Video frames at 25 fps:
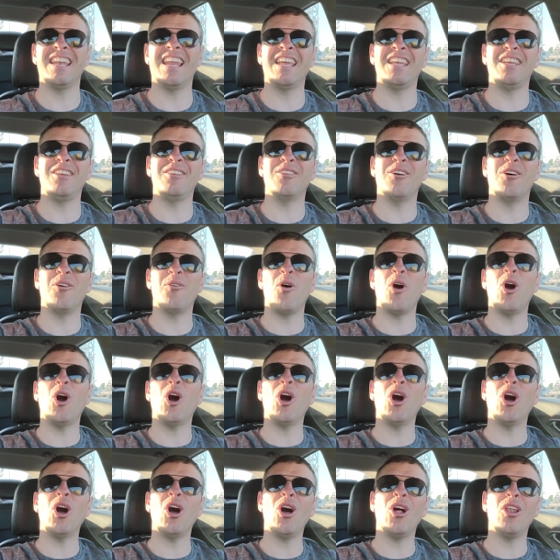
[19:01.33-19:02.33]
let you know
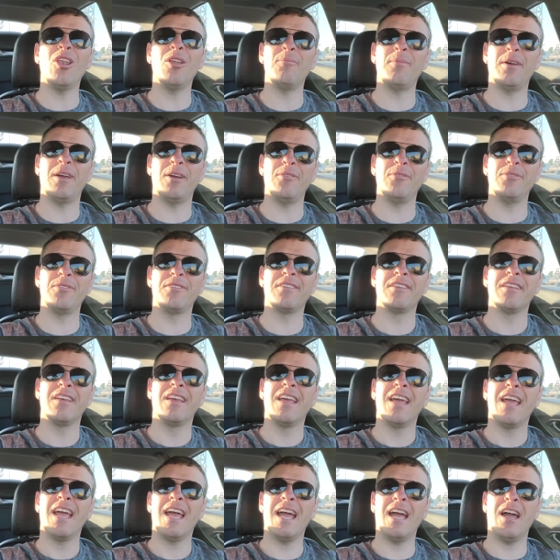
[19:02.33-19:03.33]
all about
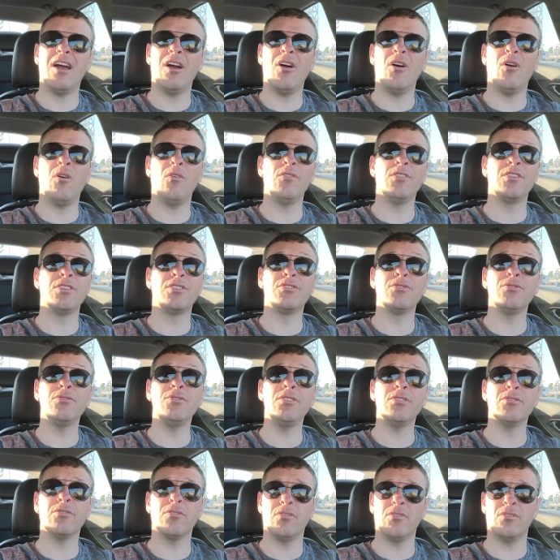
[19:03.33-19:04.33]
how the
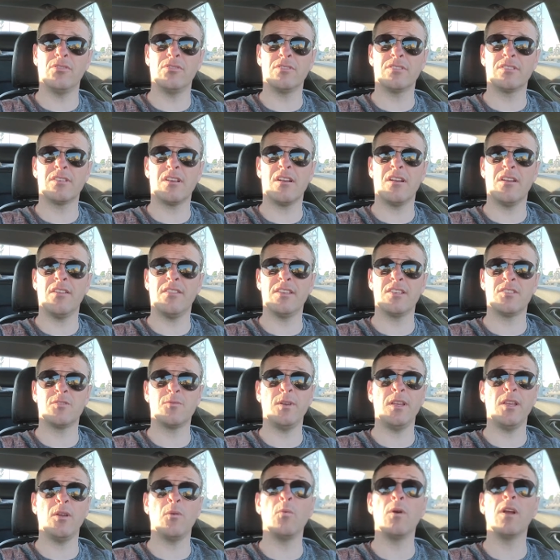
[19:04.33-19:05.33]
two-year-olds are this
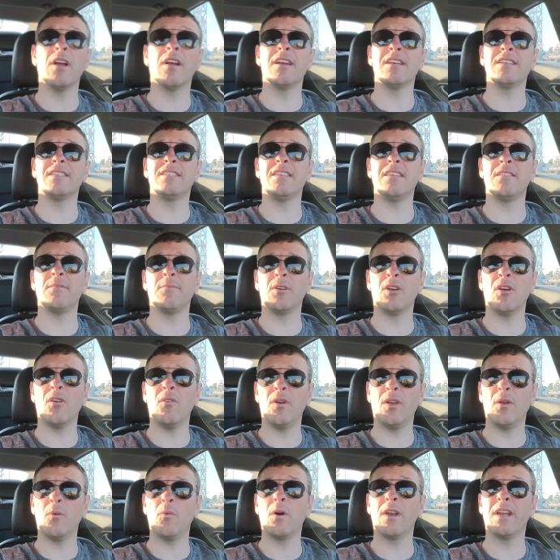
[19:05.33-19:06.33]
week, where I see them
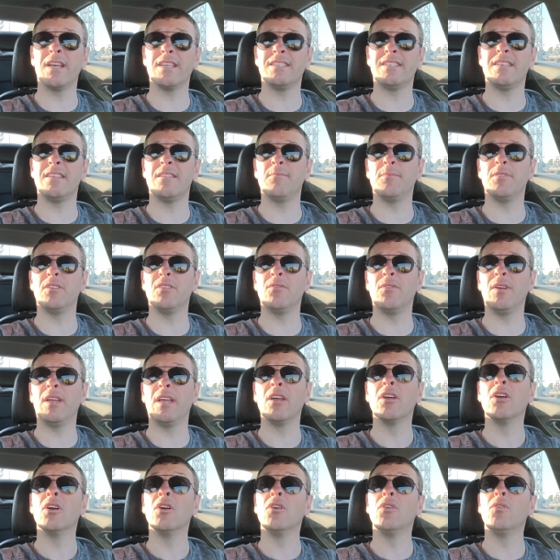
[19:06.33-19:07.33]
going, what I see them doing,
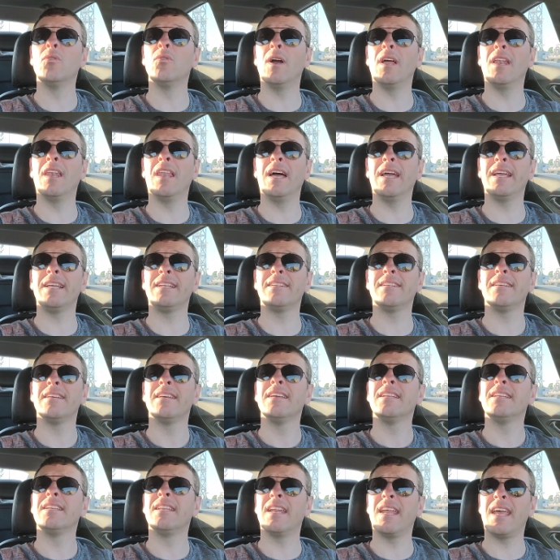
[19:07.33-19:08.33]
who I liked,
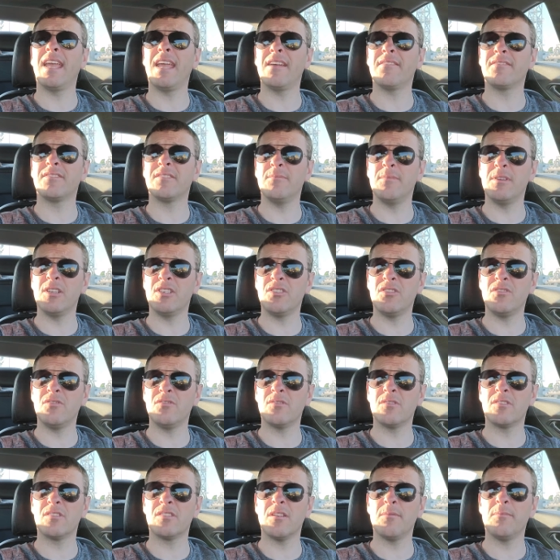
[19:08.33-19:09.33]
did I have some issues
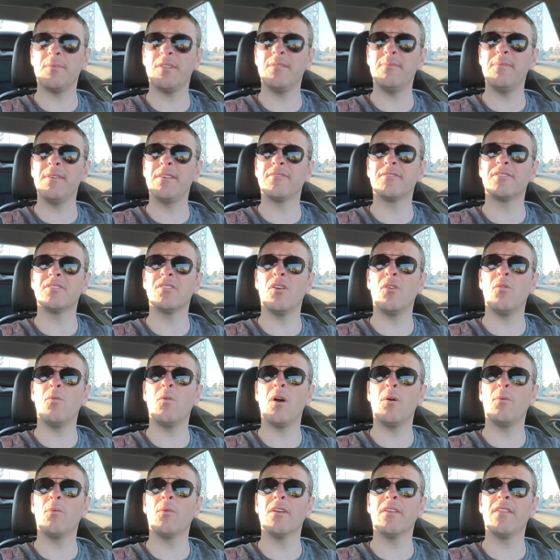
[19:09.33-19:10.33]
with some of them? If so,
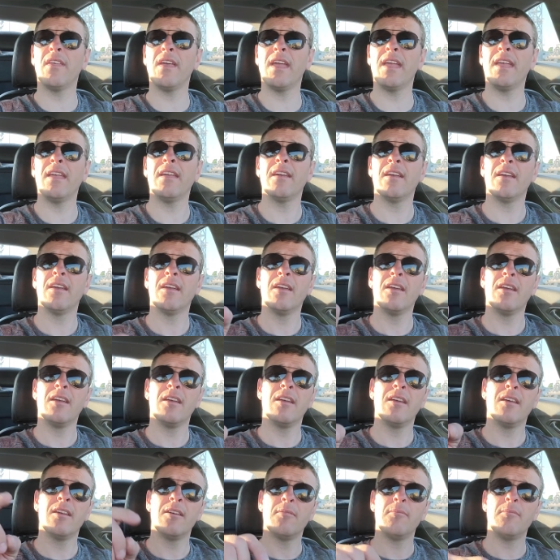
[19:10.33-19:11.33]
what were they?
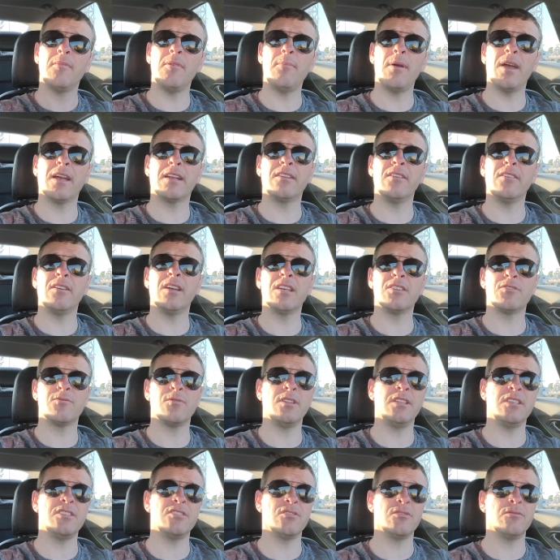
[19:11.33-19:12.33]
Be back to you guys
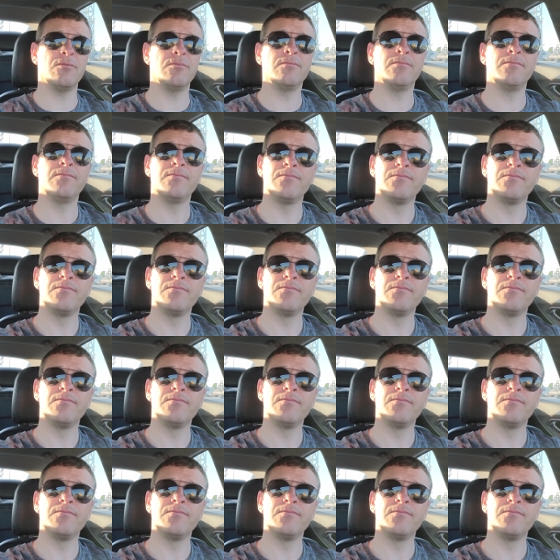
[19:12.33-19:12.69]
really soon.